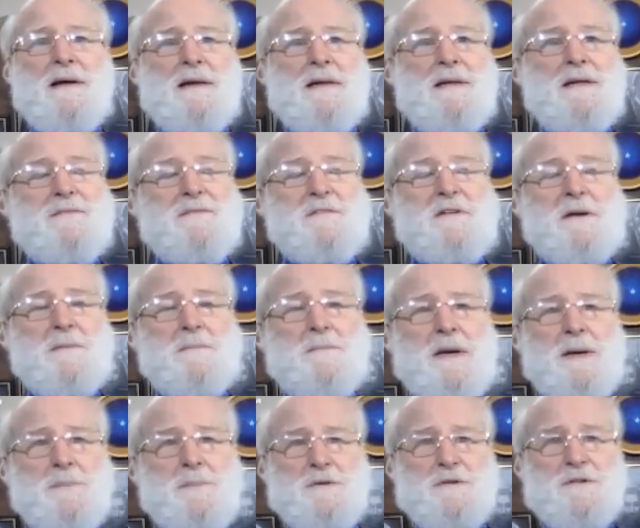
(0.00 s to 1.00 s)
lifting
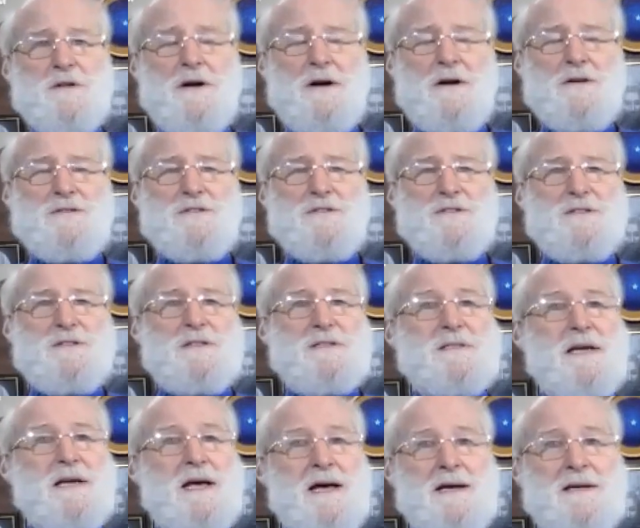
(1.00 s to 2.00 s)
people's
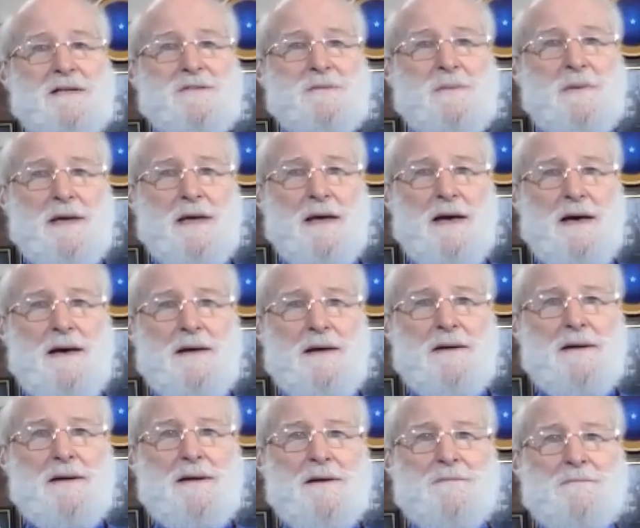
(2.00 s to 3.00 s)
consciousness as we
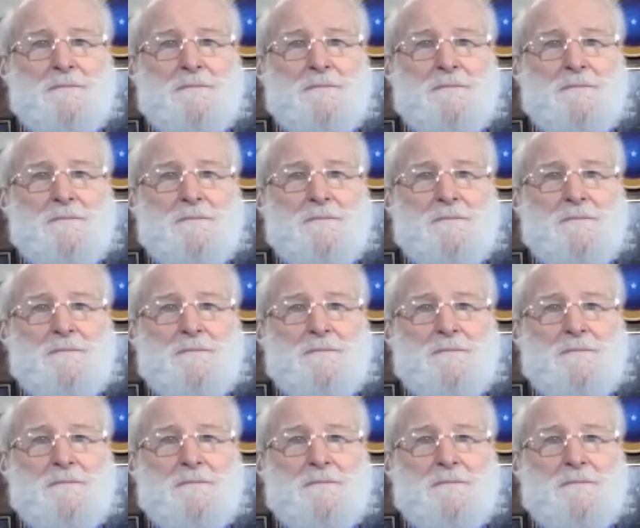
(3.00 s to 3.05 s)
can.